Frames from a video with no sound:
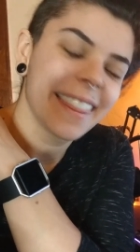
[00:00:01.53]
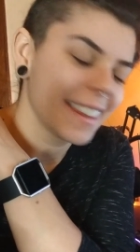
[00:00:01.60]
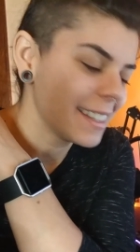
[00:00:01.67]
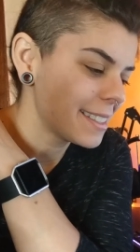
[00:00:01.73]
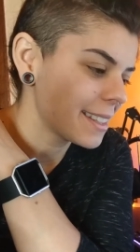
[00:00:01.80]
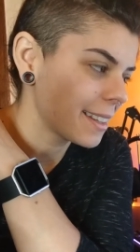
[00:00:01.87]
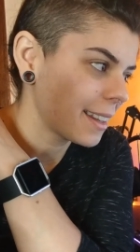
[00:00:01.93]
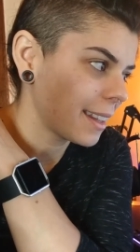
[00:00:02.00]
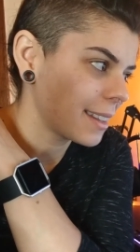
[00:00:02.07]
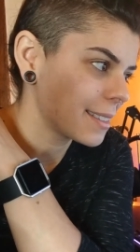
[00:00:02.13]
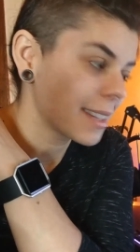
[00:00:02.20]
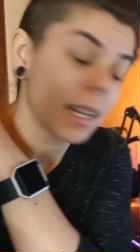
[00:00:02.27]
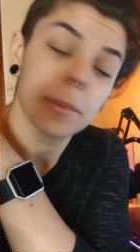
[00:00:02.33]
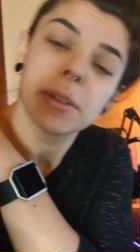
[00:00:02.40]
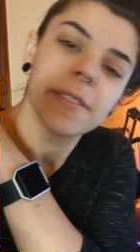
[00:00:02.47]
This
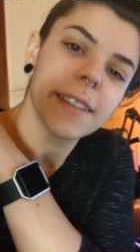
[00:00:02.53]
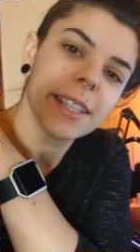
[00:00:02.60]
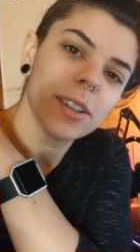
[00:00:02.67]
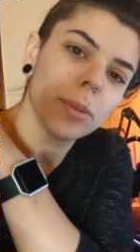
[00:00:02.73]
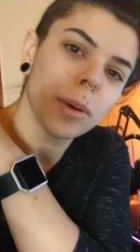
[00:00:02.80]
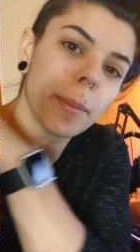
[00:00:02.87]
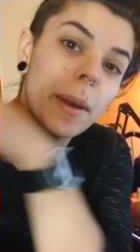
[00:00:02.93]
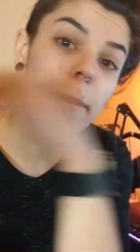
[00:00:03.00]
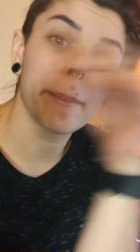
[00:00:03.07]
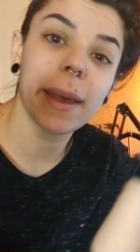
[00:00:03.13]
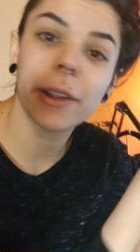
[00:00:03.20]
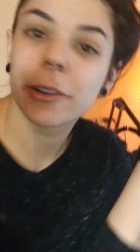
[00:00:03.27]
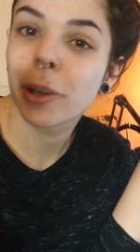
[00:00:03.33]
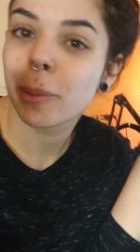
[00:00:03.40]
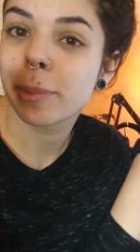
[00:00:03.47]
is going to be a video about my
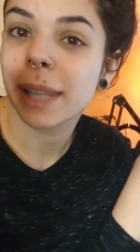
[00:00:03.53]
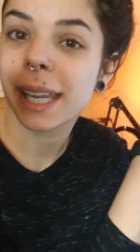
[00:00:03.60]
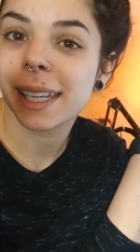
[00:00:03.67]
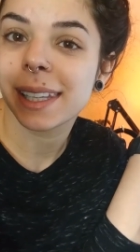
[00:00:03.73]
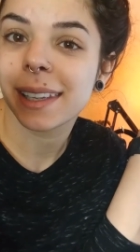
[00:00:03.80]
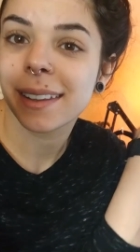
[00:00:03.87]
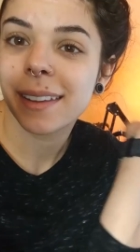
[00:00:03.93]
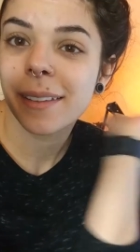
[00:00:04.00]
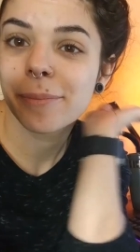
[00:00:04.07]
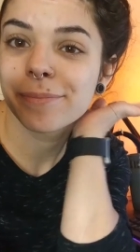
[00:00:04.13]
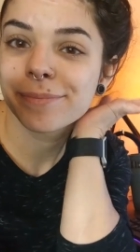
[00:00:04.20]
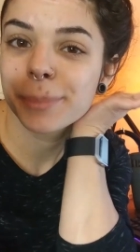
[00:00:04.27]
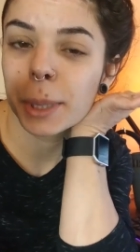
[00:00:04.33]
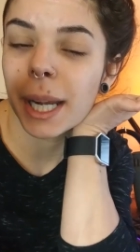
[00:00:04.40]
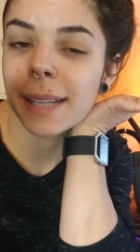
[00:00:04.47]
microblading
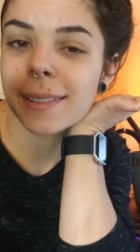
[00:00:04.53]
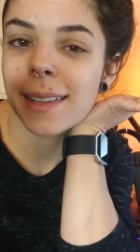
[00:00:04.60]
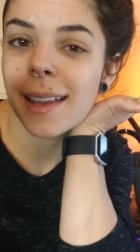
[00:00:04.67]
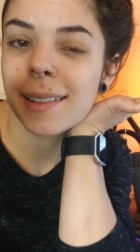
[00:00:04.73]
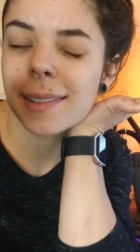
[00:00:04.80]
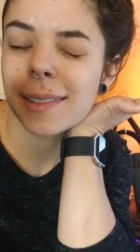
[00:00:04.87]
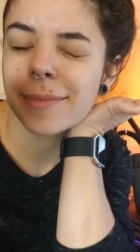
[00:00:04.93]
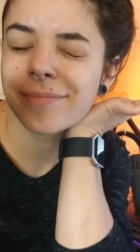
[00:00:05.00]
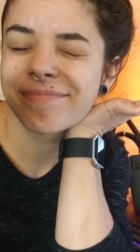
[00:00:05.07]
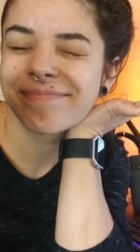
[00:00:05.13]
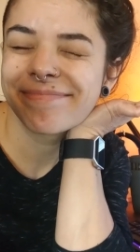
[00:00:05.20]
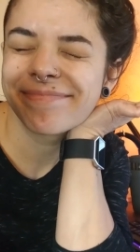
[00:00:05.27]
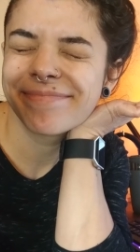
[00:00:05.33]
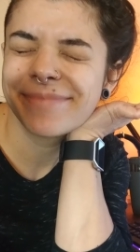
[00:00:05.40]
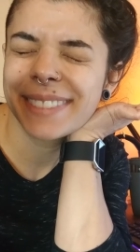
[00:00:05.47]
process.
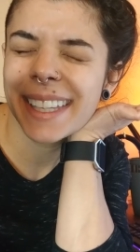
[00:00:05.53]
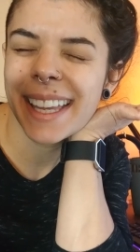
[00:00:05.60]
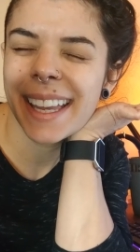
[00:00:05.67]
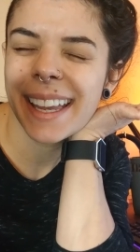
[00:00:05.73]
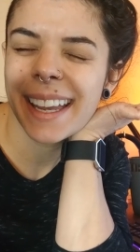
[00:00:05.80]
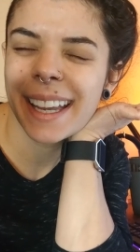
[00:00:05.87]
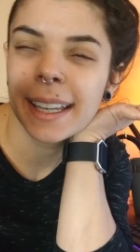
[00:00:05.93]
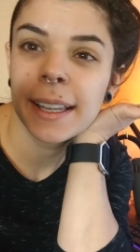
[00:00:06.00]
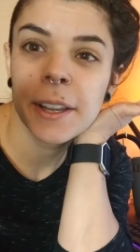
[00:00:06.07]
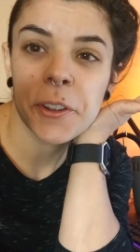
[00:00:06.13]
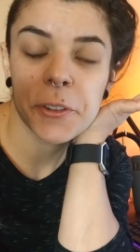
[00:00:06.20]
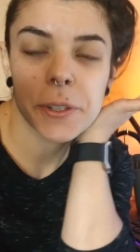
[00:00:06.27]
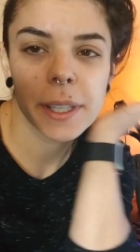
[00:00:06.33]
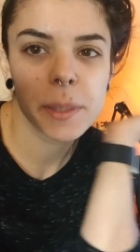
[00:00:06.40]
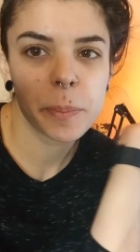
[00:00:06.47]
Yeah,
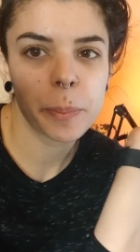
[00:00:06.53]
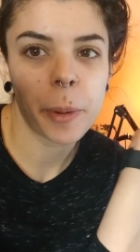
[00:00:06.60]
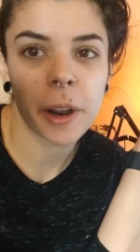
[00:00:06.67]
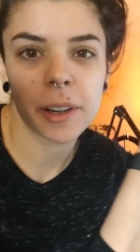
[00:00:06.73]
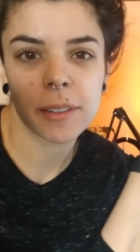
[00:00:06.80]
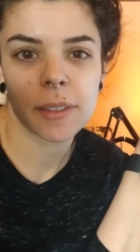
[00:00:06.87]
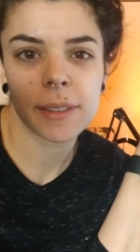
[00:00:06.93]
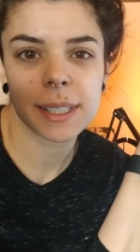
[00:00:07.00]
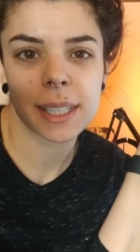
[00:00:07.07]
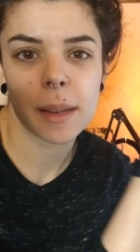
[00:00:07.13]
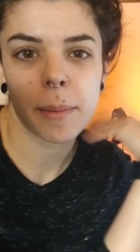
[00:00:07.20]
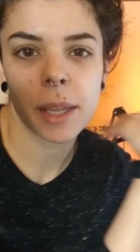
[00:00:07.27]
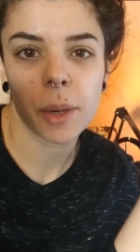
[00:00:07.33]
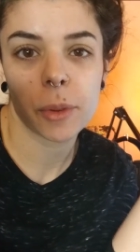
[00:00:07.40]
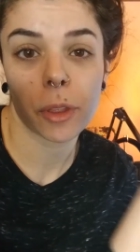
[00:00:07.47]
so that's part of the reason
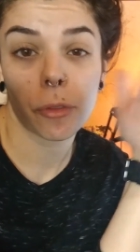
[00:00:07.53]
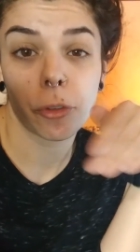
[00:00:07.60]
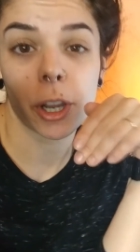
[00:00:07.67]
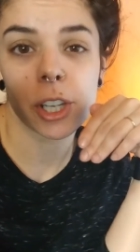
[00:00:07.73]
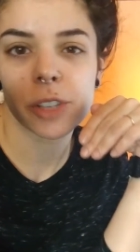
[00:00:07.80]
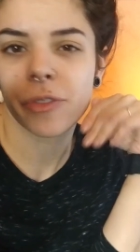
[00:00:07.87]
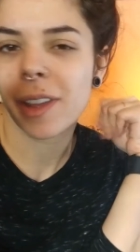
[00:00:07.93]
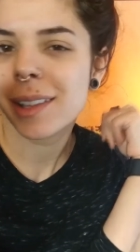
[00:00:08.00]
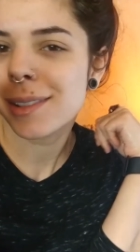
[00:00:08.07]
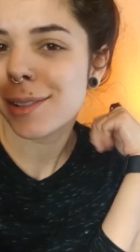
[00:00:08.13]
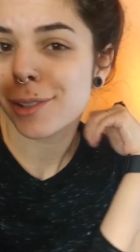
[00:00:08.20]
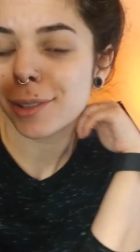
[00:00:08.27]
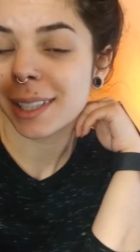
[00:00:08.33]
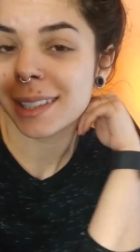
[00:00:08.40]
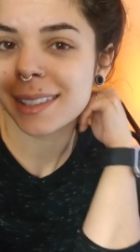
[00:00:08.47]
I'm here with a fresh face,
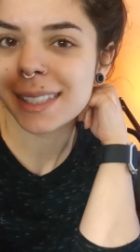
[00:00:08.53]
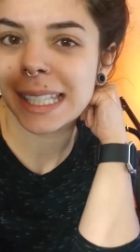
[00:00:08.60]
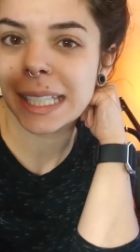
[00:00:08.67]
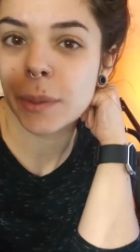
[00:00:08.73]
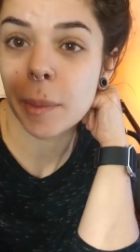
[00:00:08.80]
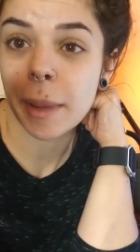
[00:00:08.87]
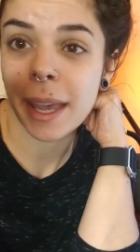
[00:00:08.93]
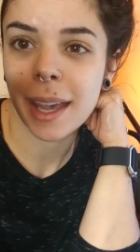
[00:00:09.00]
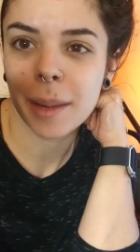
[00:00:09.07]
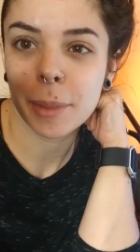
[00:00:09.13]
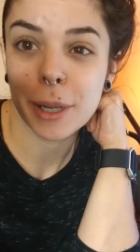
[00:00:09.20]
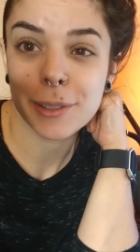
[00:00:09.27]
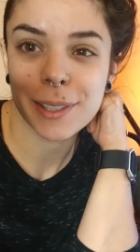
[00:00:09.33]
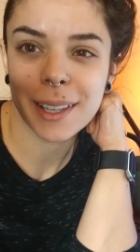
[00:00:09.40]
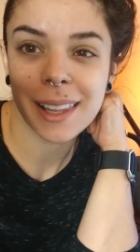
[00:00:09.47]
so you can see what my
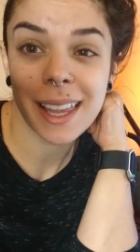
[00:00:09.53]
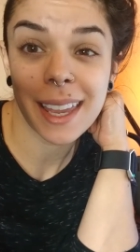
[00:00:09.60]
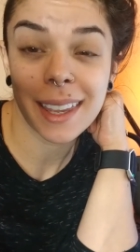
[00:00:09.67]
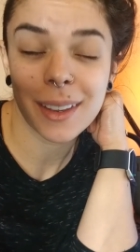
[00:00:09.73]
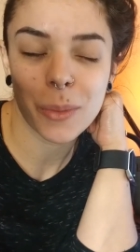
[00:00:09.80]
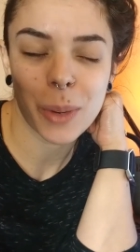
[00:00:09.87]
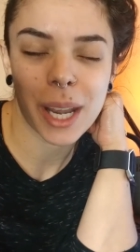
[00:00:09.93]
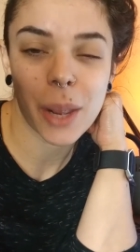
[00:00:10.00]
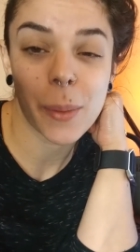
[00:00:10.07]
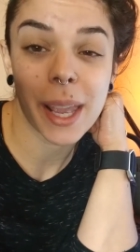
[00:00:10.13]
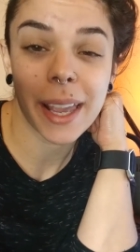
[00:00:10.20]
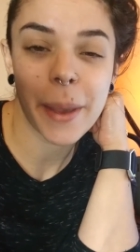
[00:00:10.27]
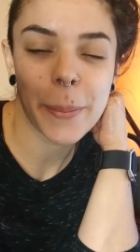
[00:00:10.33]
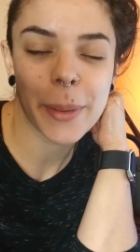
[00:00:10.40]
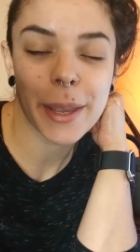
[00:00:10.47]
eyebrows look like when I
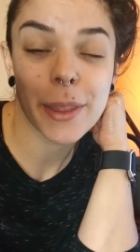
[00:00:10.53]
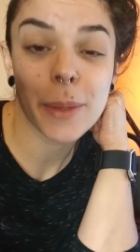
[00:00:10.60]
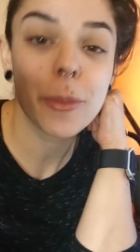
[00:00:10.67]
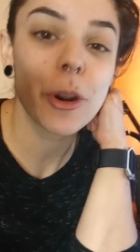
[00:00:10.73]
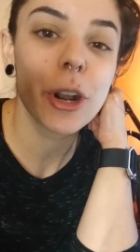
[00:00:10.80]
wake up in the